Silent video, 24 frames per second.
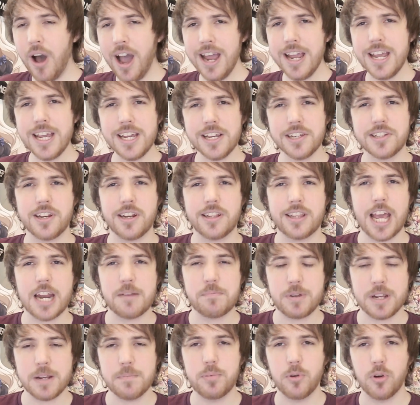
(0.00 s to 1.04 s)
Why is it
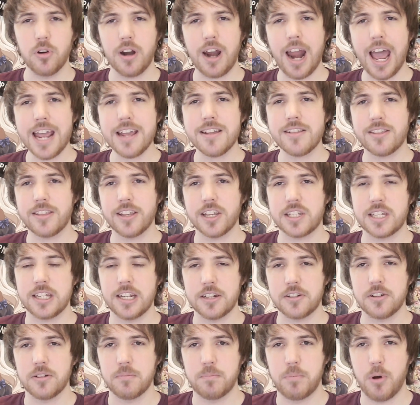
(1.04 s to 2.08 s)
that people like this
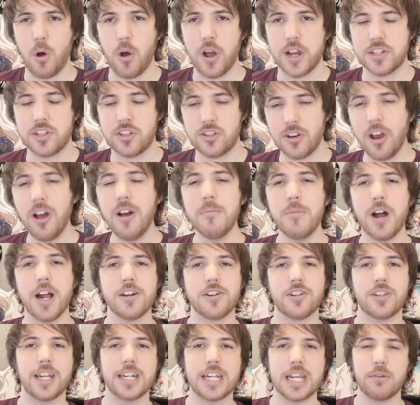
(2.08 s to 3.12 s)
little boy so
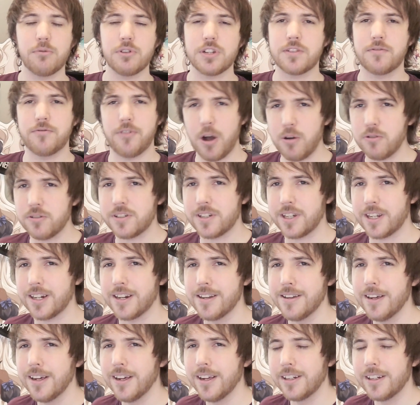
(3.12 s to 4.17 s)
much that he was voted